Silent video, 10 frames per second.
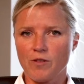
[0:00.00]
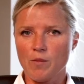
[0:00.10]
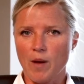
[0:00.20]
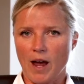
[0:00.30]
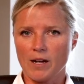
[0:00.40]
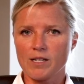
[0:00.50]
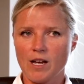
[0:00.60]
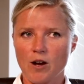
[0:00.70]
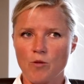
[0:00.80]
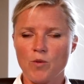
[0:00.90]
feedback to
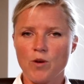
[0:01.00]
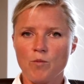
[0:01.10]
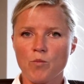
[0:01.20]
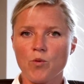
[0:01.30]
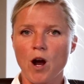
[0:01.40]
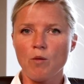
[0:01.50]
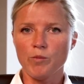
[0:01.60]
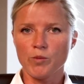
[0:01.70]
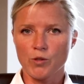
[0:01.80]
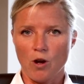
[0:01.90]
help
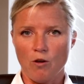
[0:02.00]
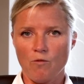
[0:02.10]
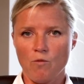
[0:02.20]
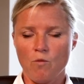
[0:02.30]
problem solve